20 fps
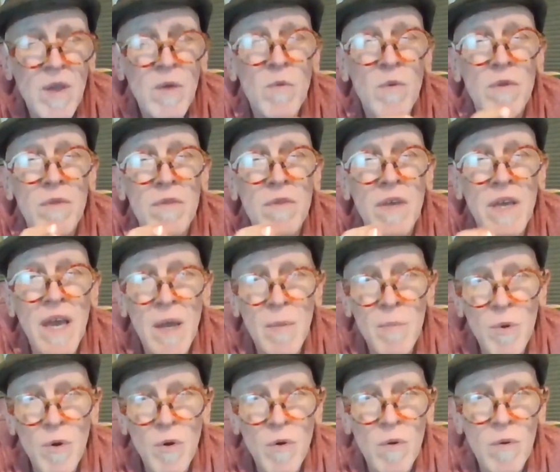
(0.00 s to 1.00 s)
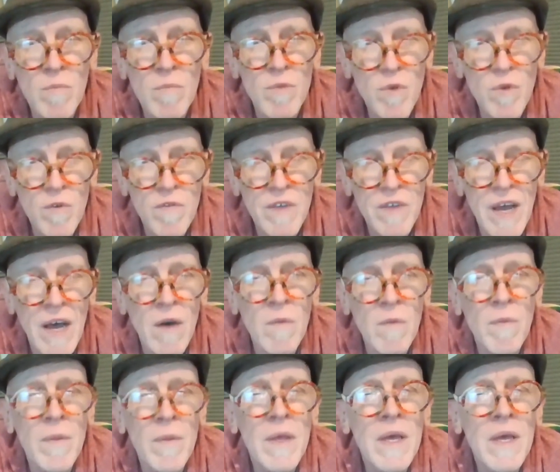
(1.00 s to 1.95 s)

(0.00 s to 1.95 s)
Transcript: with the capo moved down.